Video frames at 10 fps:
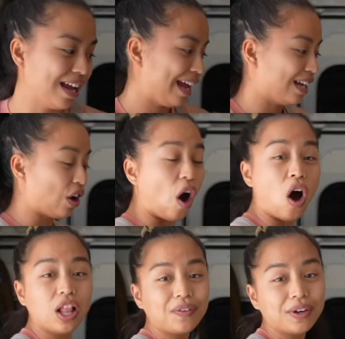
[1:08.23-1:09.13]
and
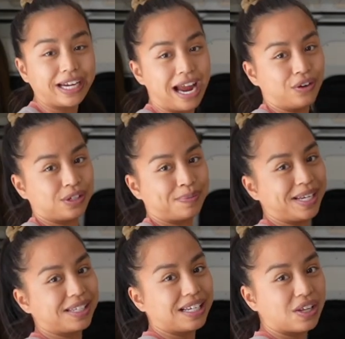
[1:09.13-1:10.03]
all of our counter
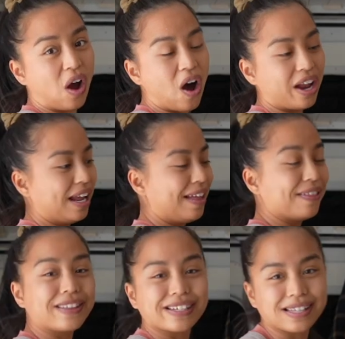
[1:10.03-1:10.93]
space is on
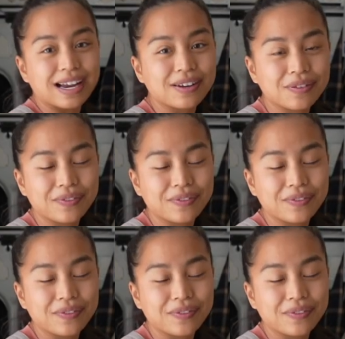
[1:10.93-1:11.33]
this side of the